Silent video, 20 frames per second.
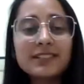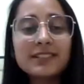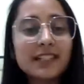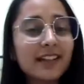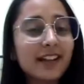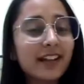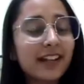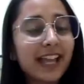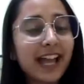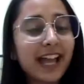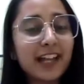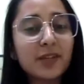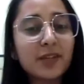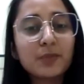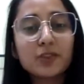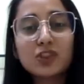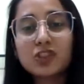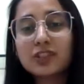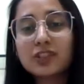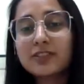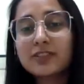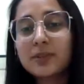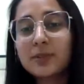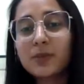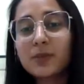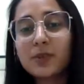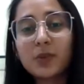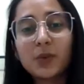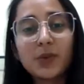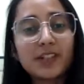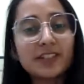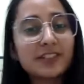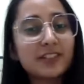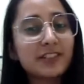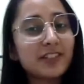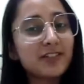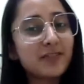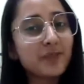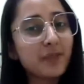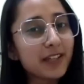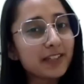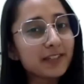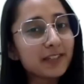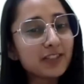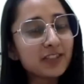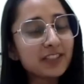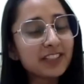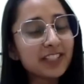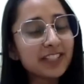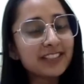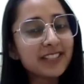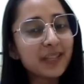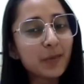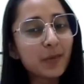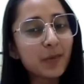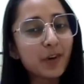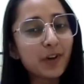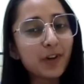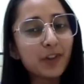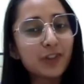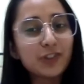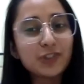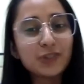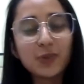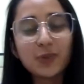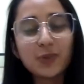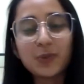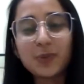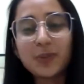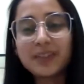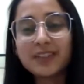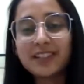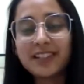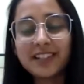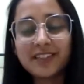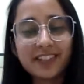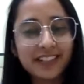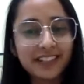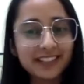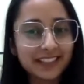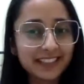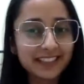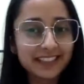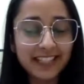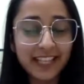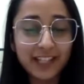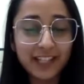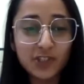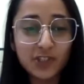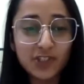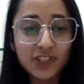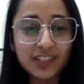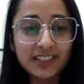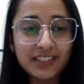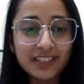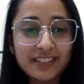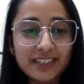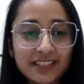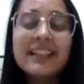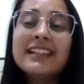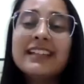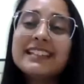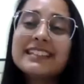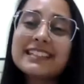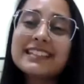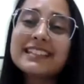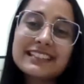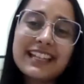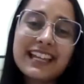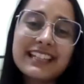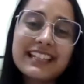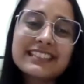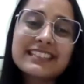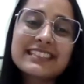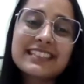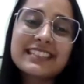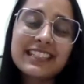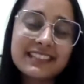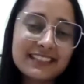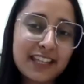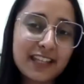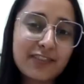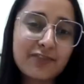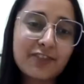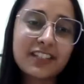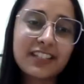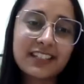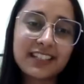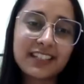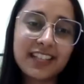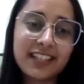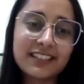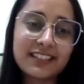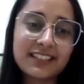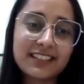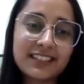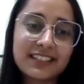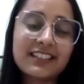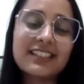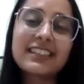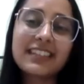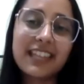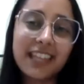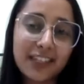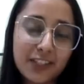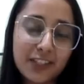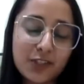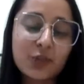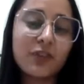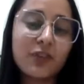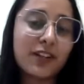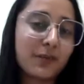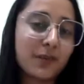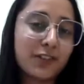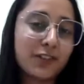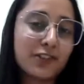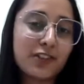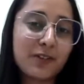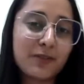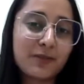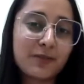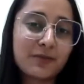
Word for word: There will be more stellar academicians from University of Massachusetts Amherst who will be delivering these lectures. Till then, stay safe and connected. Thank you very much.